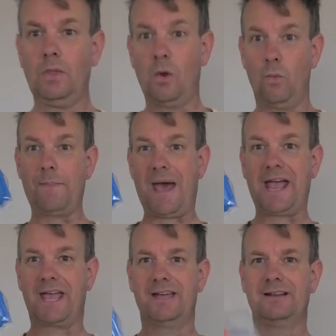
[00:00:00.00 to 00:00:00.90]
We're
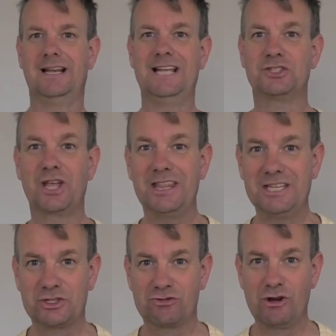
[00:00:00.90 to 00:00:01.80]
back. Let's get
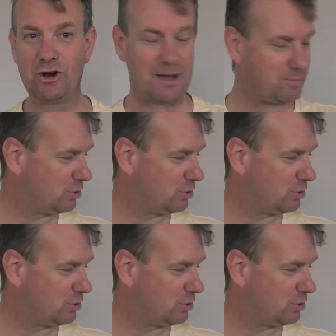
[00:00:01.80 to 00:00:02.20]
this screwed up on